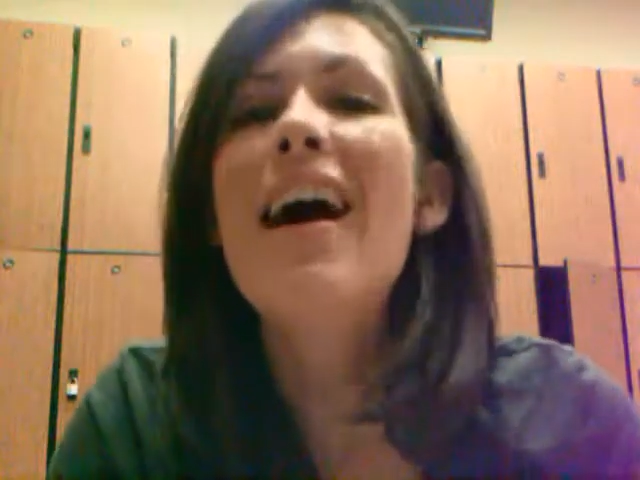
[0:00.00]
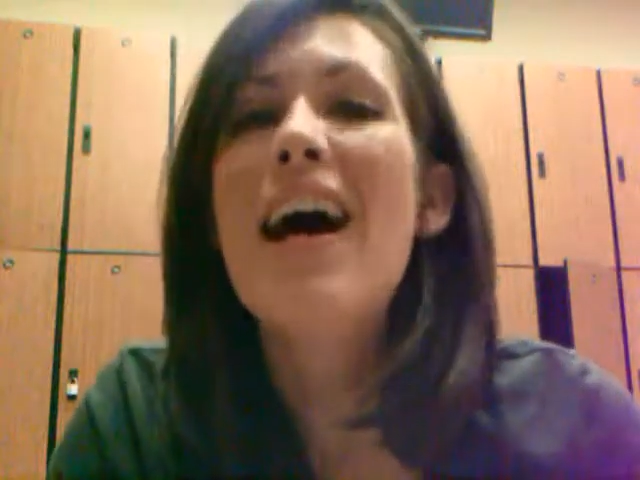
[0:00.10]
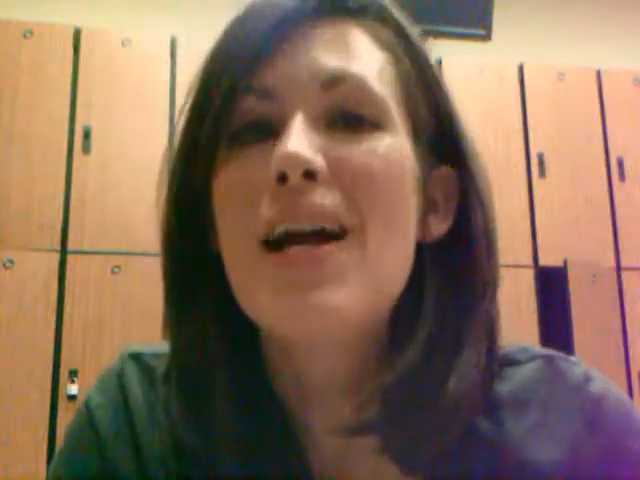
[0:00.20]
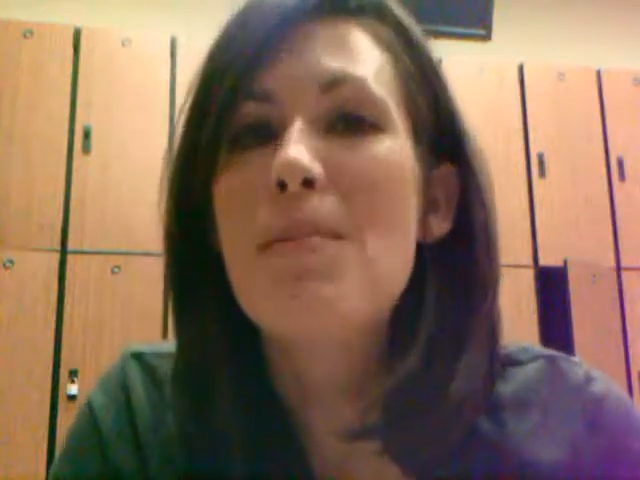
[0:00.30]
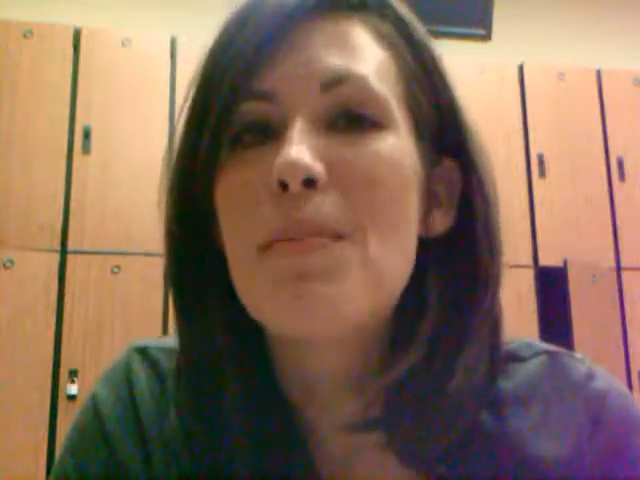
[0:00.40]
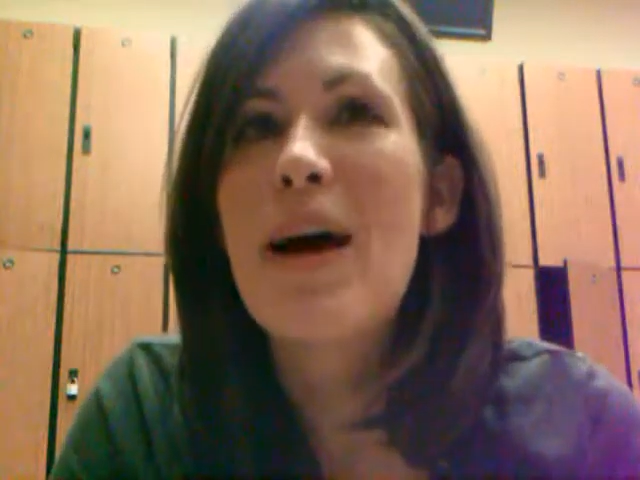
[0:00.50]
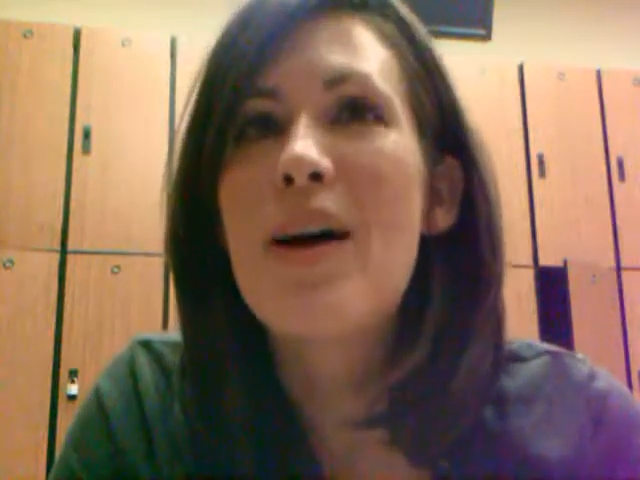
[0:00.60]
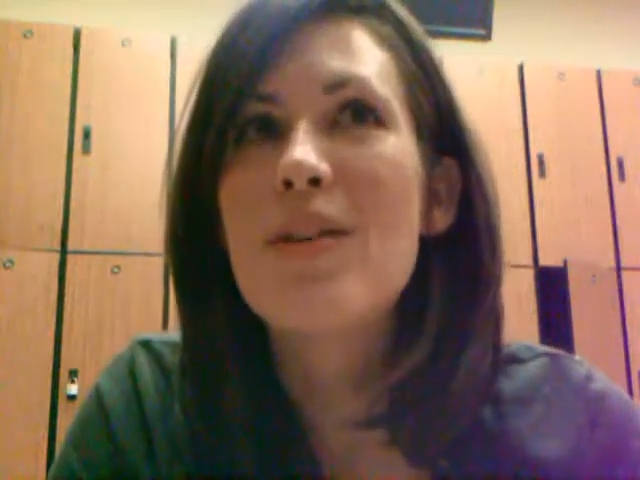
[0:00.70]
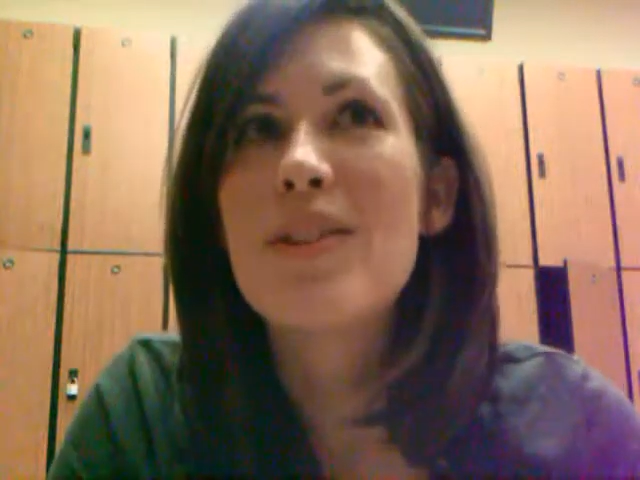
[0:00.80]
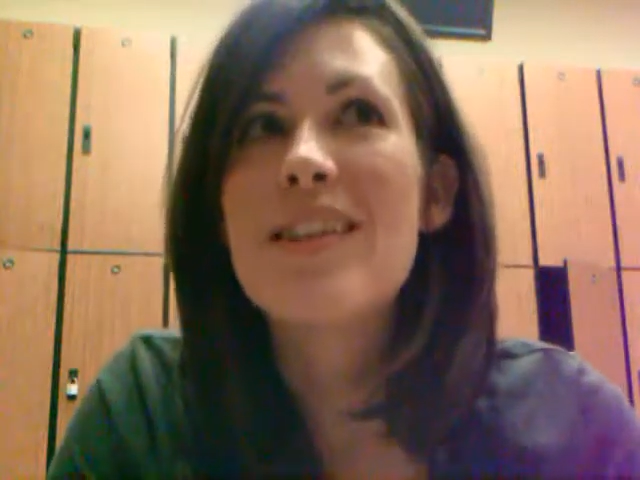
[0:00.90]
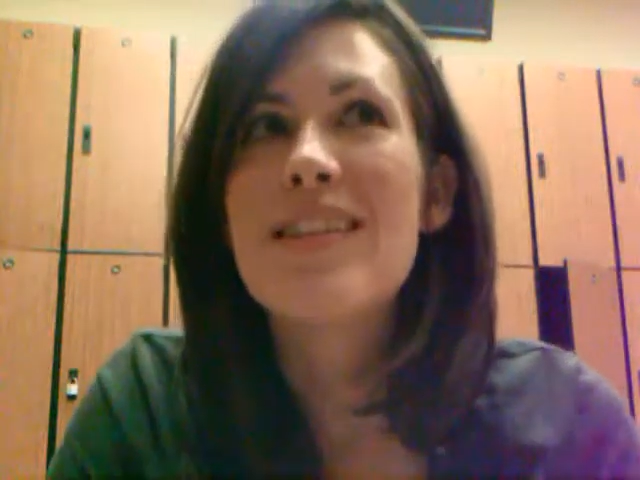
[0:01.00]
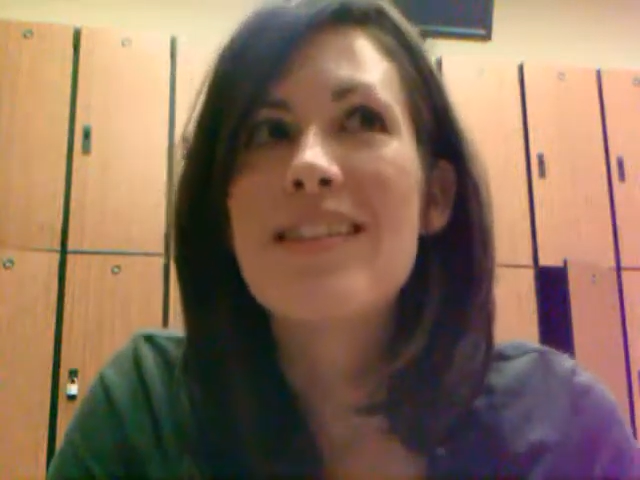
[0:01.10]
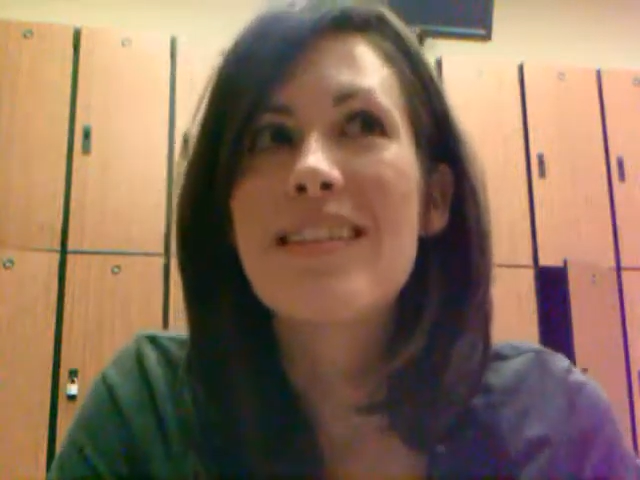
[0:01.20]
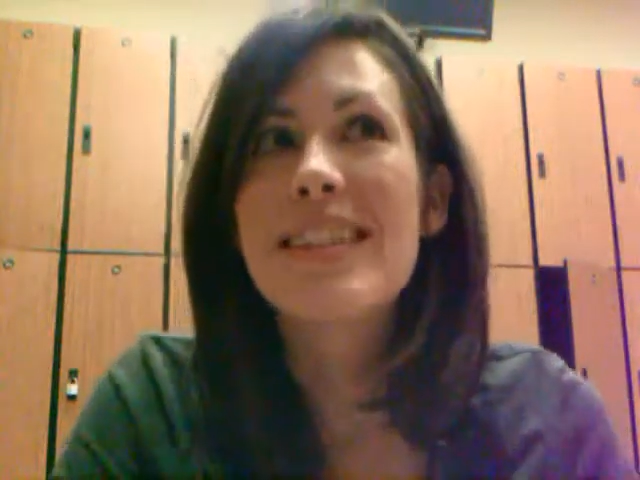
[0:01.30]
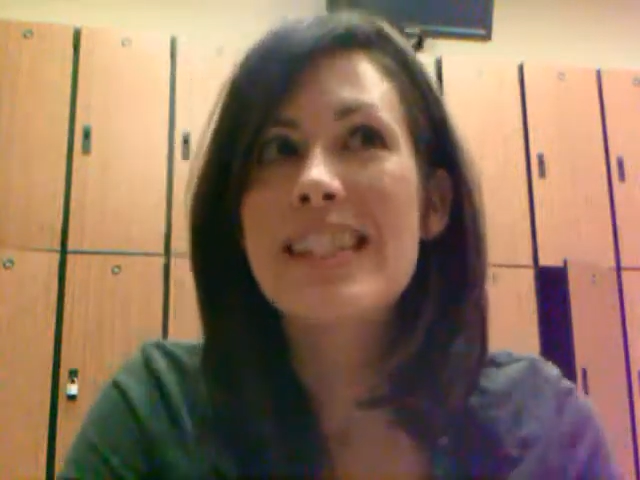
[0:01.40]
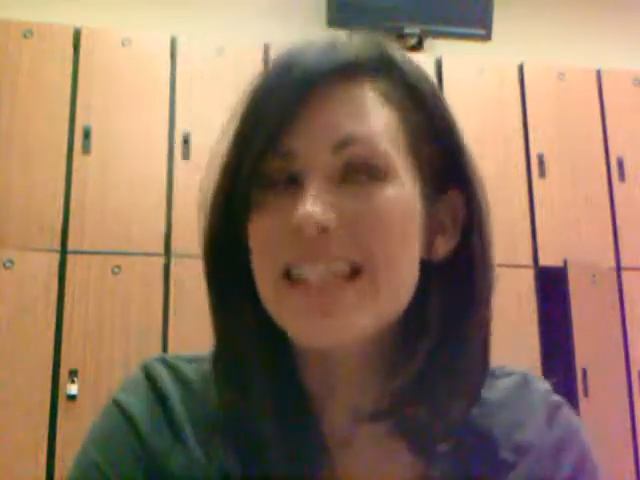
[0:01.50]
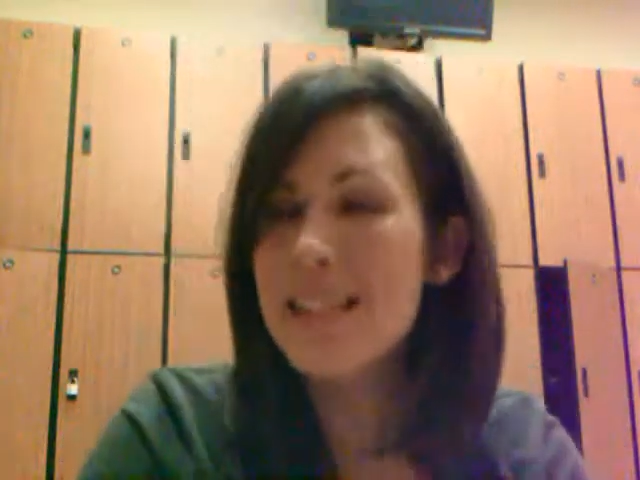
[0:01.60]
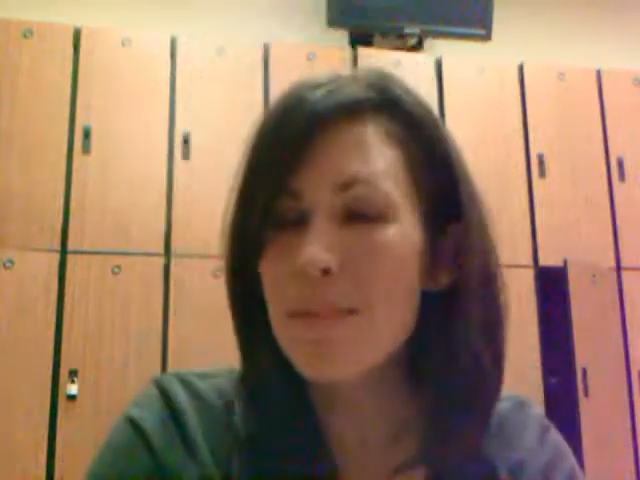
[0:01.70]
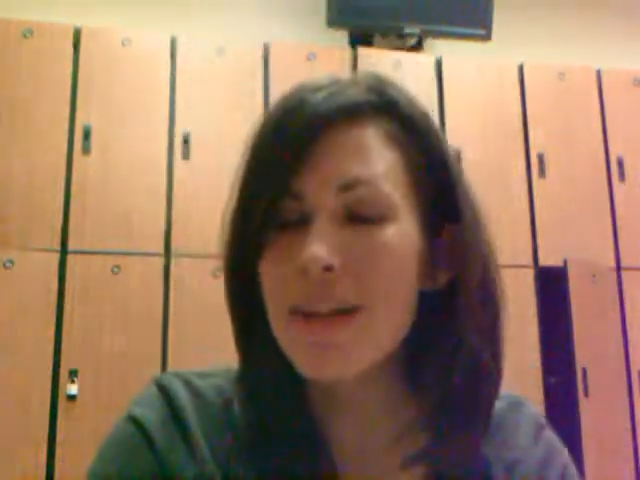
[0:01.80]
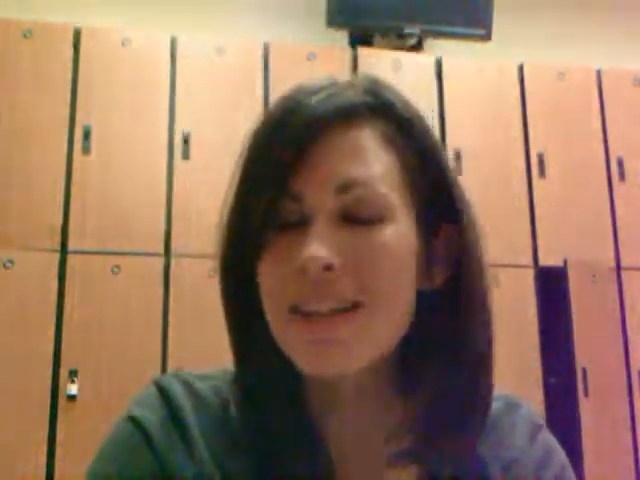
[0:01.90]
I'm about
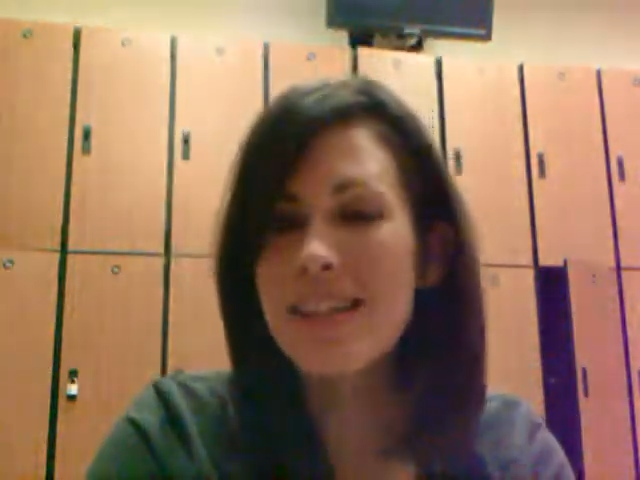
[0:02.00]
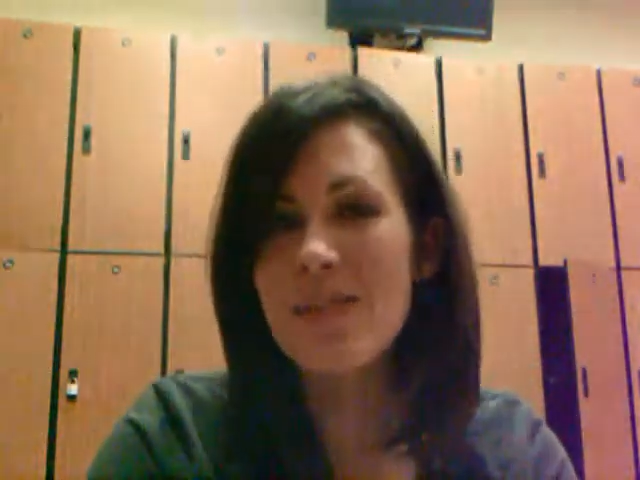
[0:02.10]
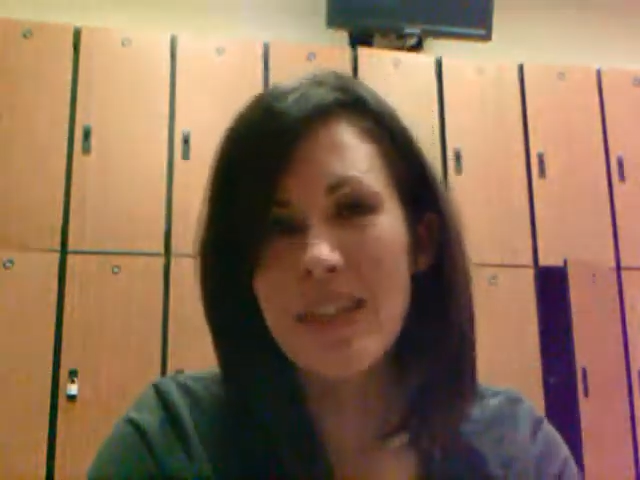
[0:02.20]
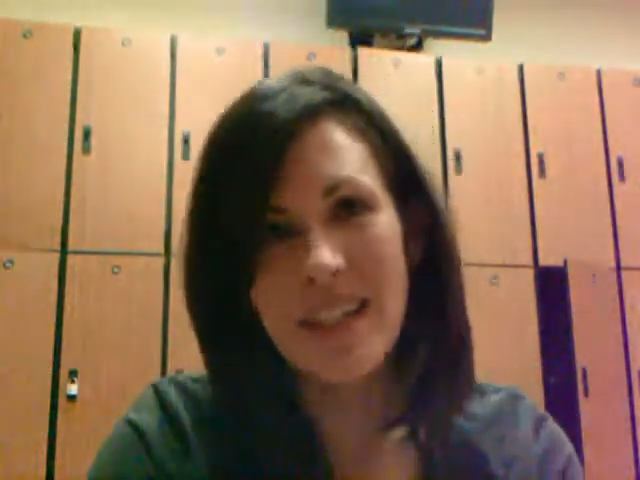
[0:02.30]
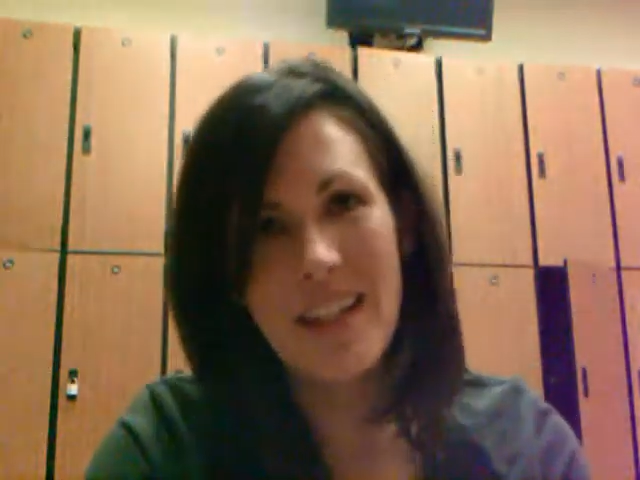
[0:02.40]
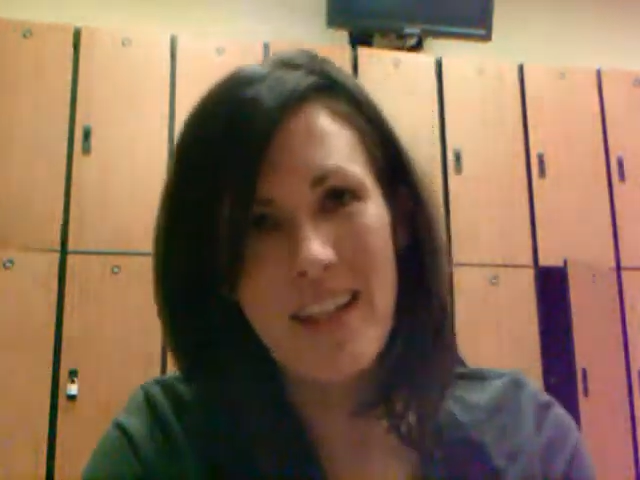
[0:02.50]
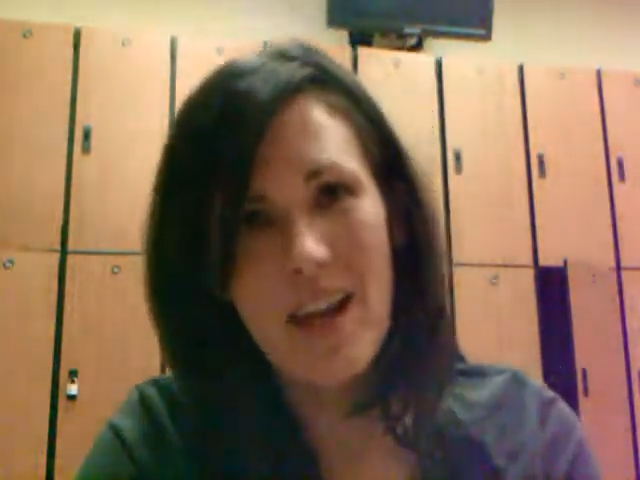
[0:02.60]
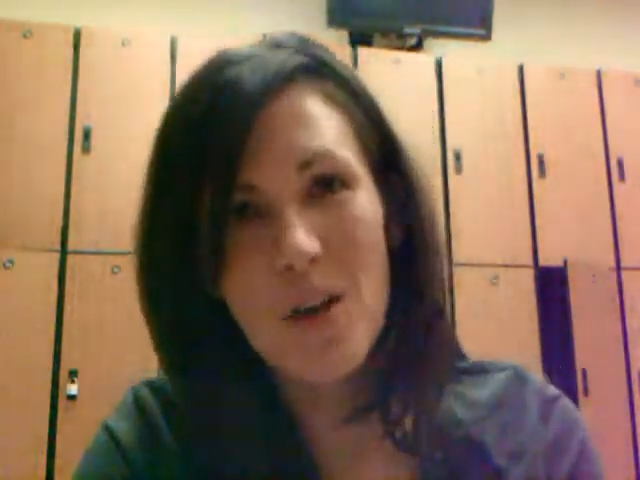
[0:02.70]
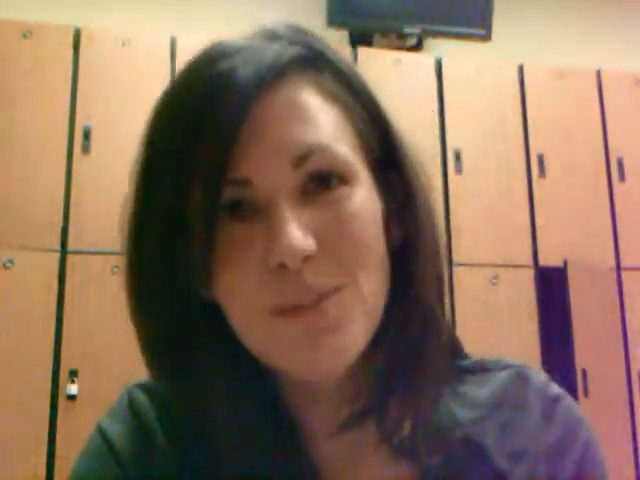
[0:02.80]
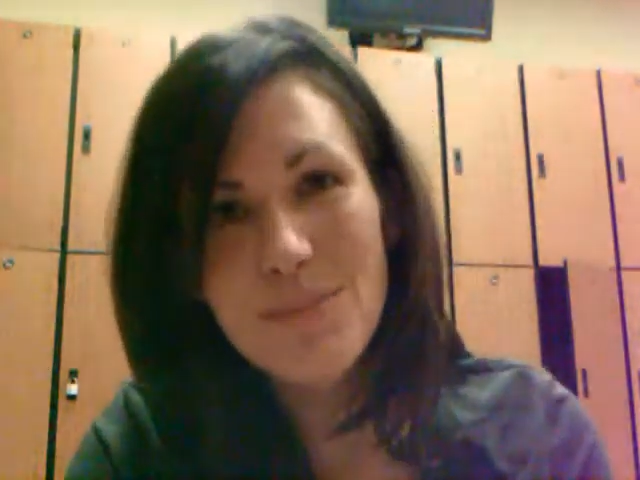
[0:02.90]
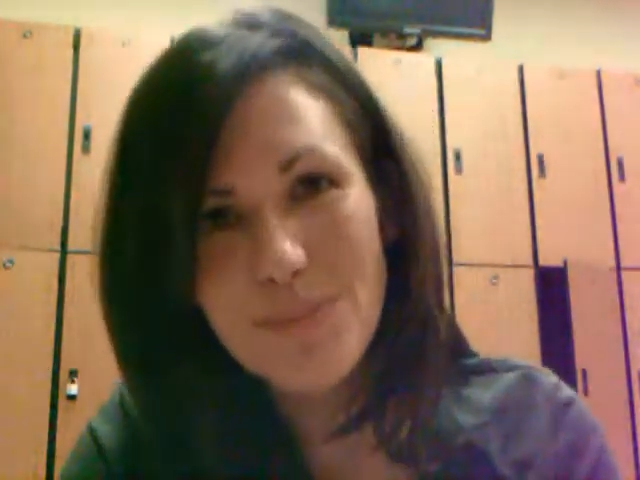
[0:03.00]
six months vegan now.